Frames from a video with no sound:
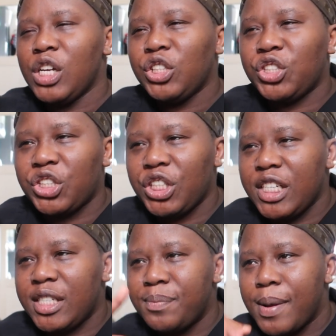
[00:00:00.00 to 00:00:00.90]

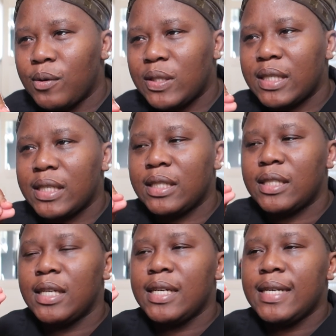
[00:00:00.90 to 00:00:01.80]
cheese melted
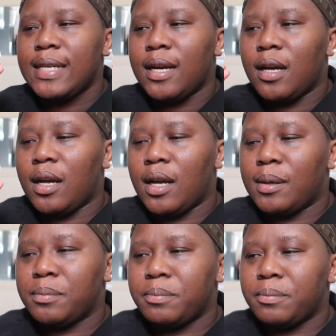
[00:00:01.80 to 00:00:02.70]

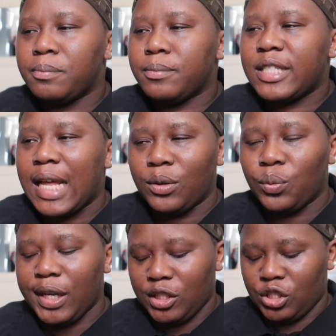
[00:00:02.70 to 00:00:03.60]
um
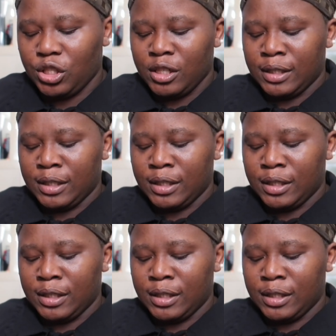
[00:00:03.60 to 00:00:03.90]
sandwich.